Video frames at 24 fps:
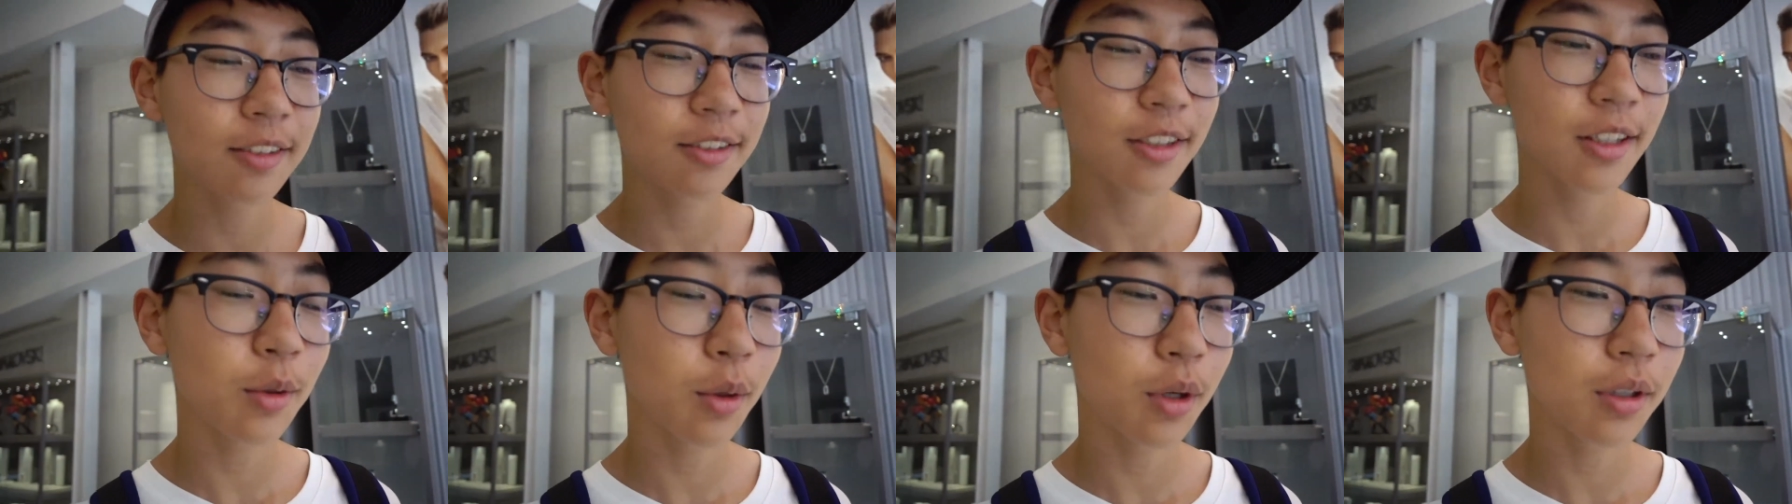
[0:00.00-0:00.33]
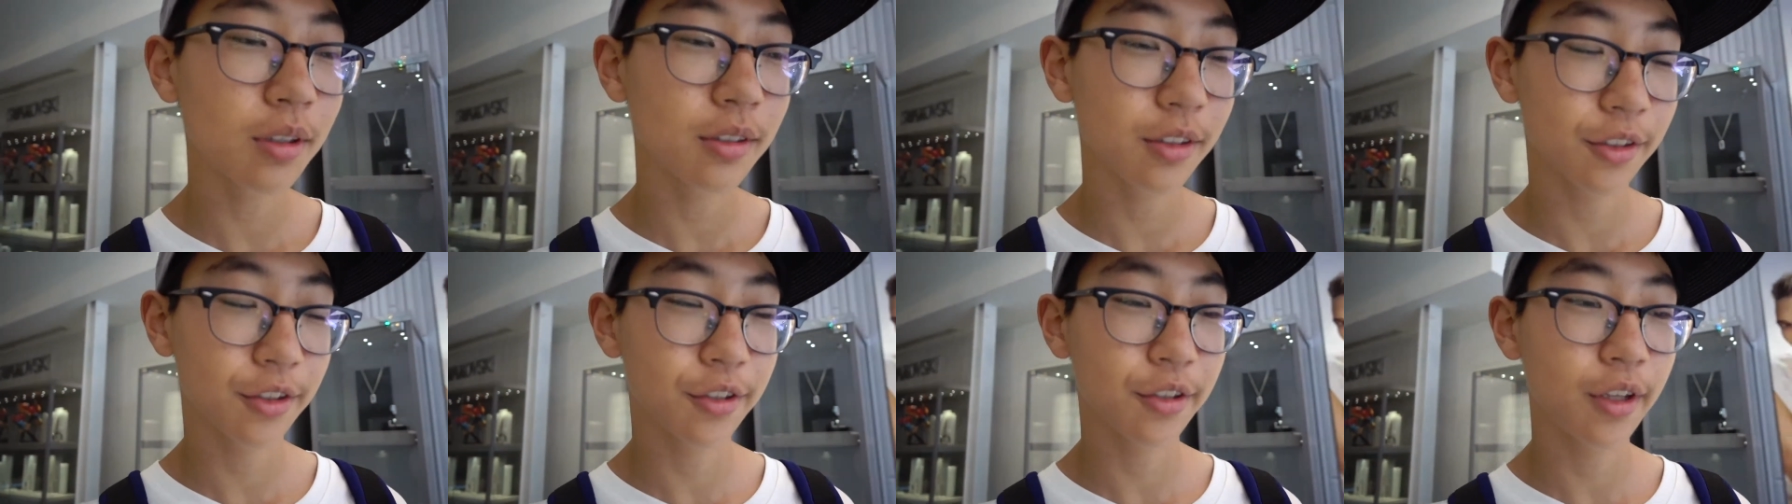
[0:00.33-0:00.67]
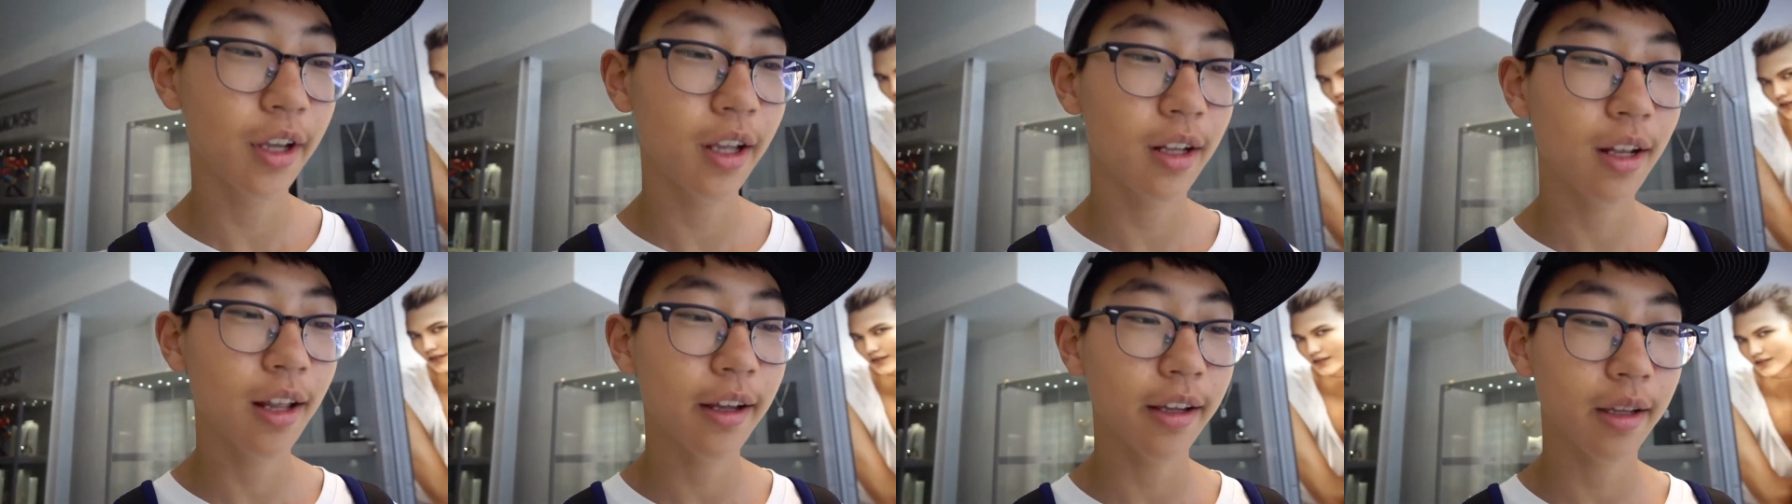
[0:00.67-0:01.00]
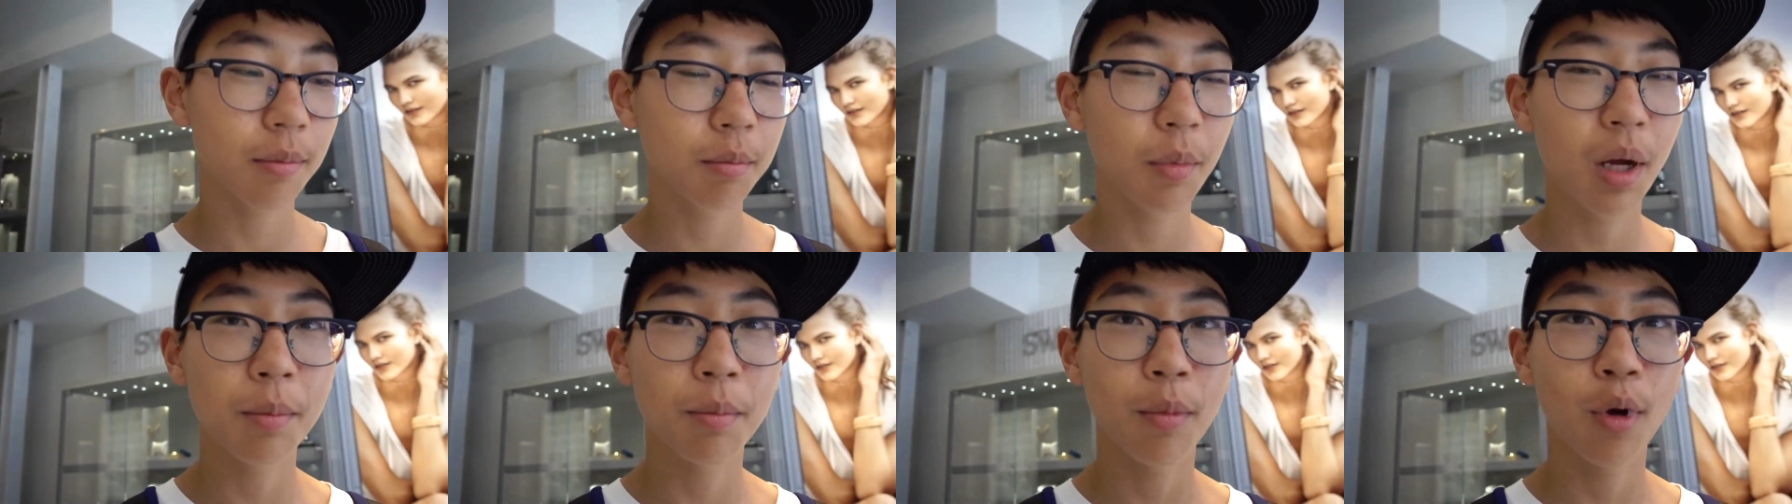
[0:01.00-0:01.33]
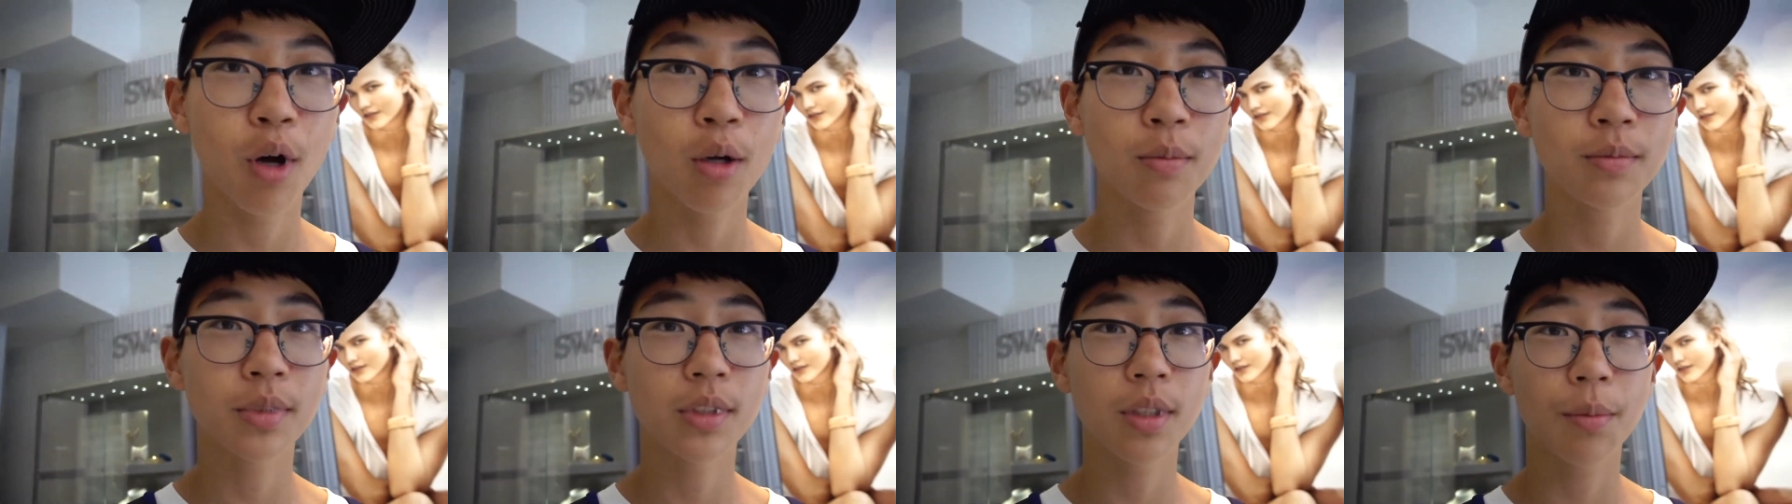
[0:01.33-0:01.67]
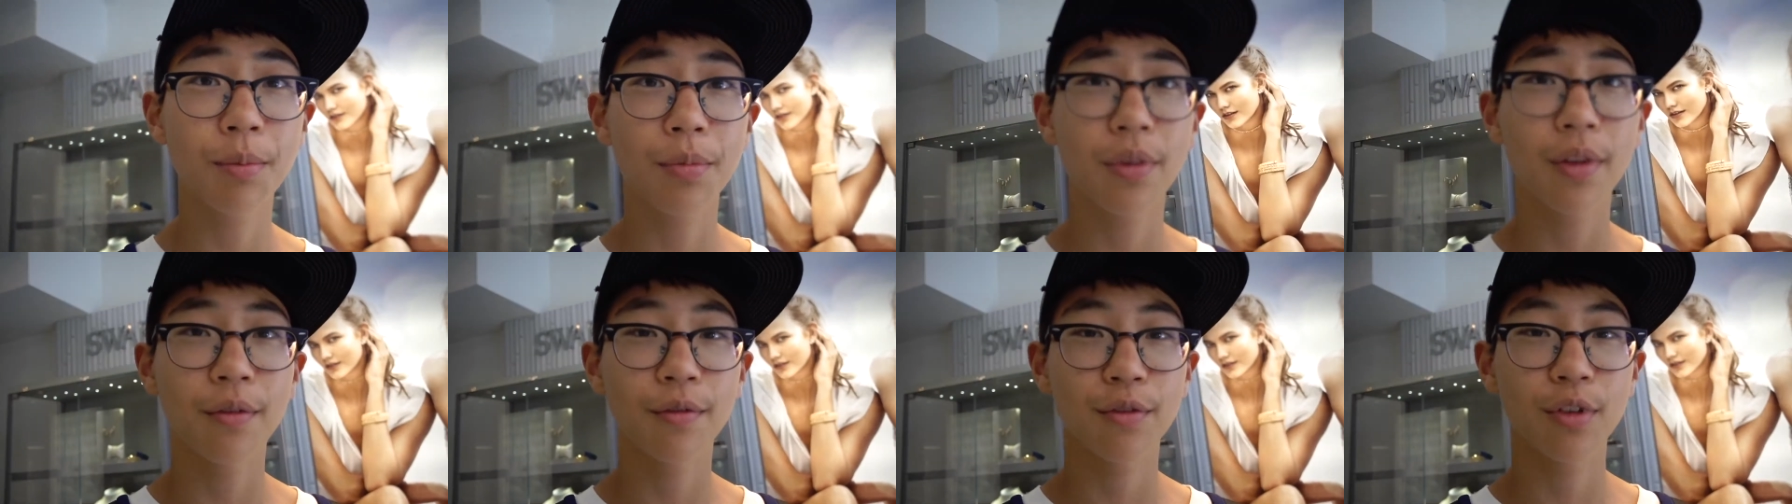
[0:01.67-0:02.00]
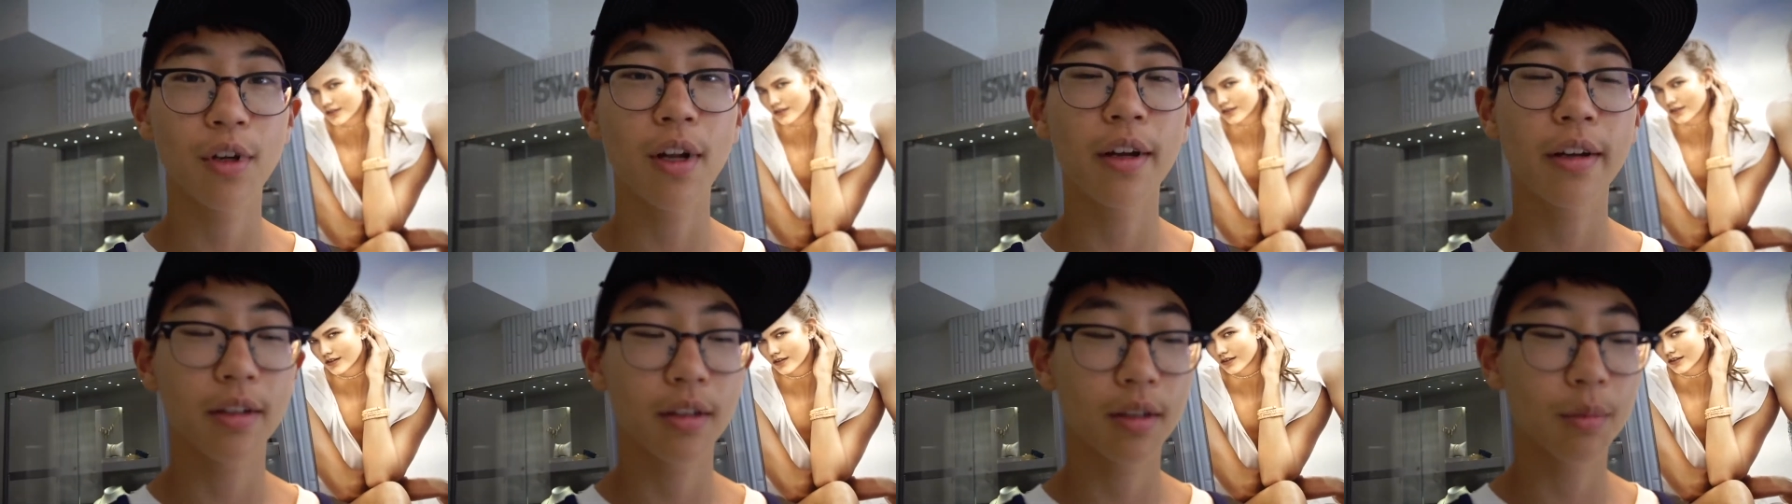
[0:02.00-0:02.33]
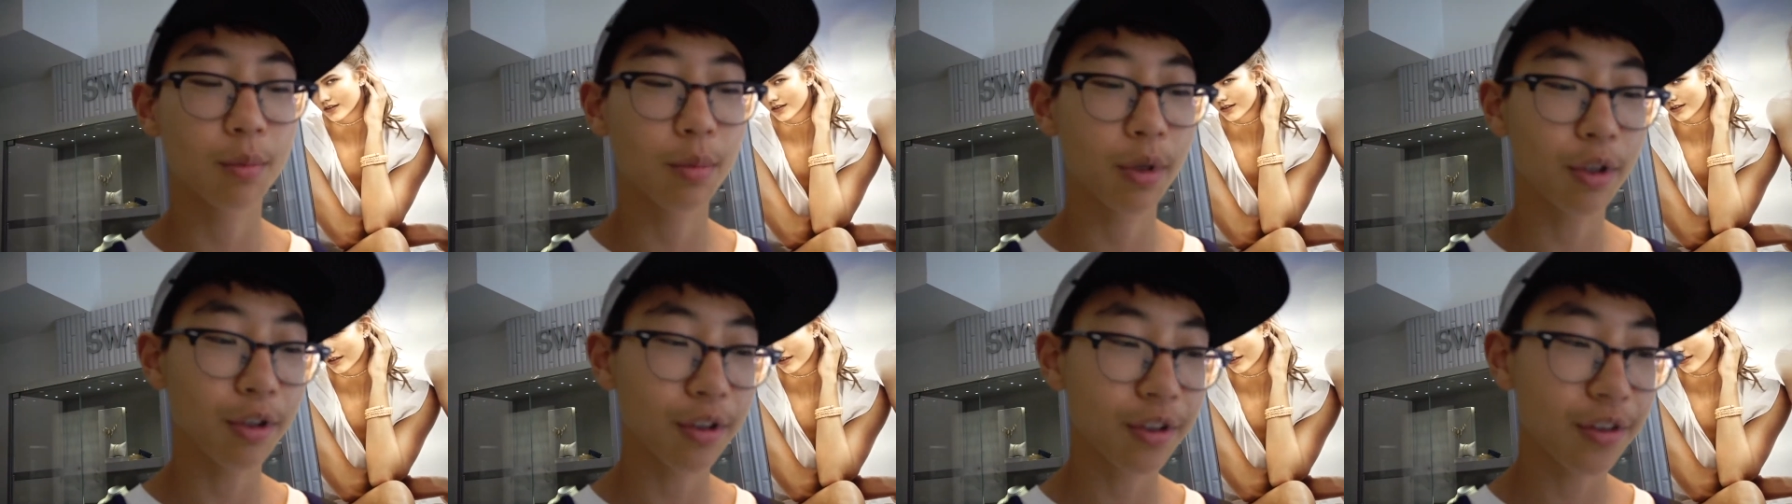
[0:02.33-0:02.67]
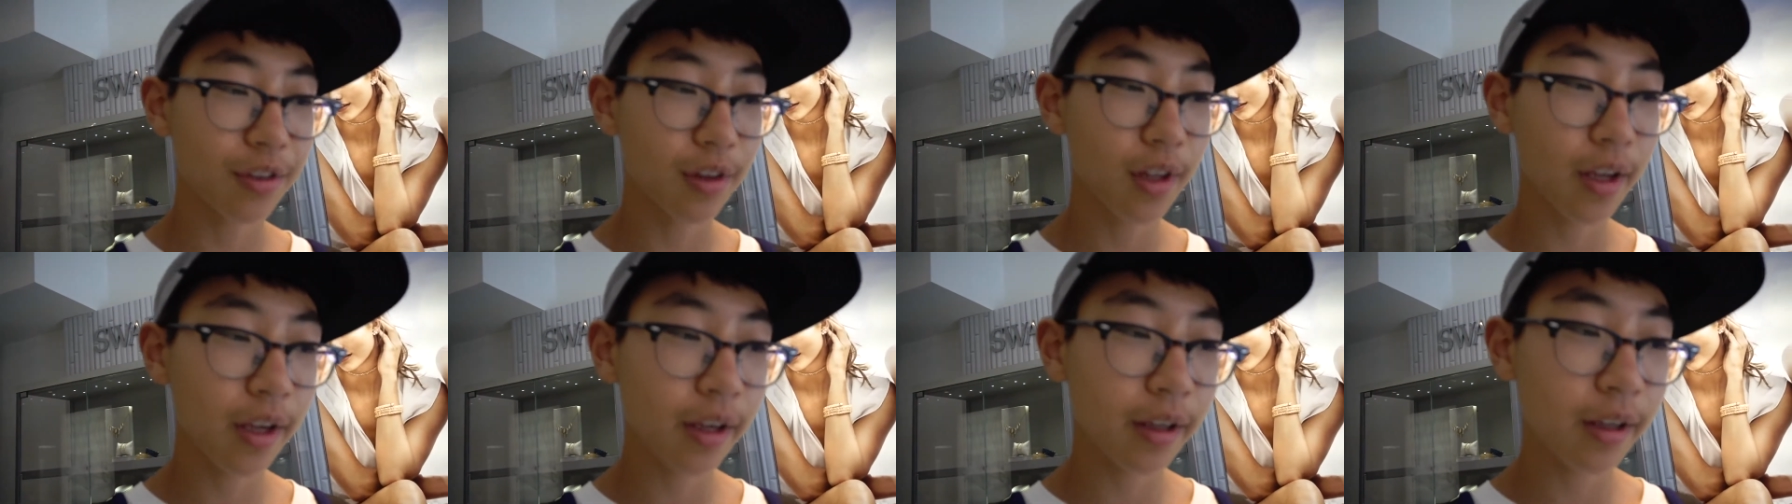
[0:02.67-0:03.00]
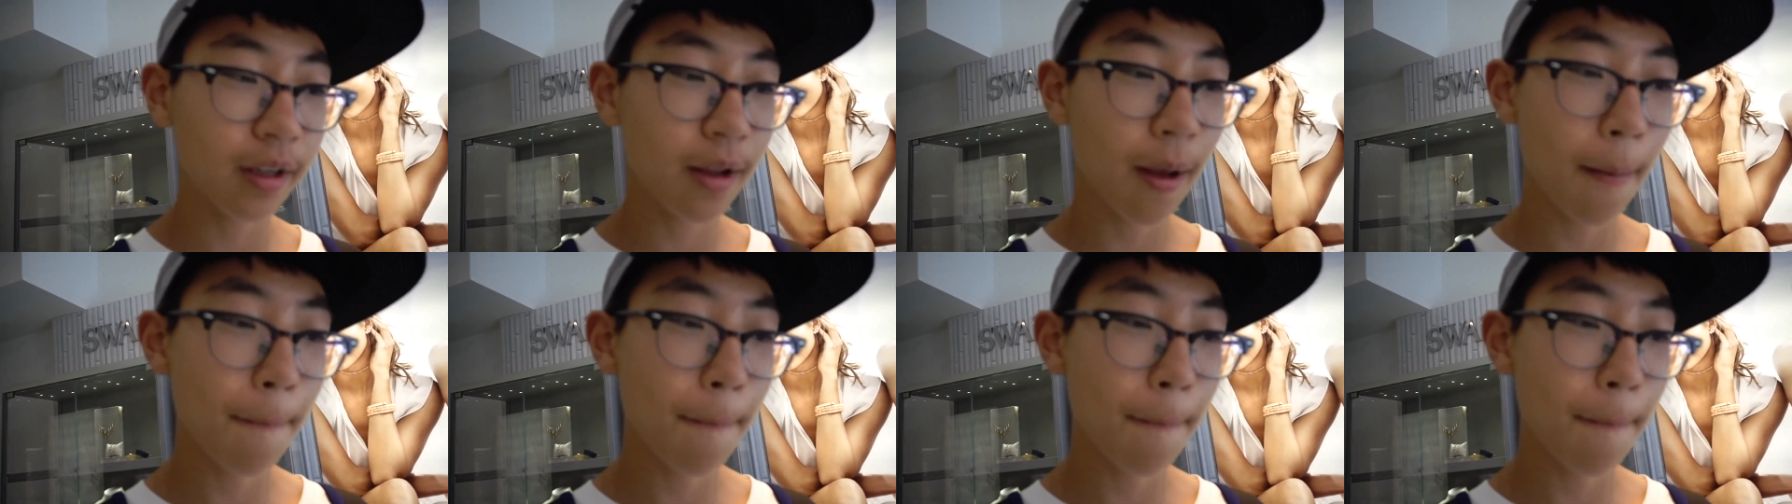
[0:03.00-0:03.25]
really want to get, like, my mom something for, like, her birthday.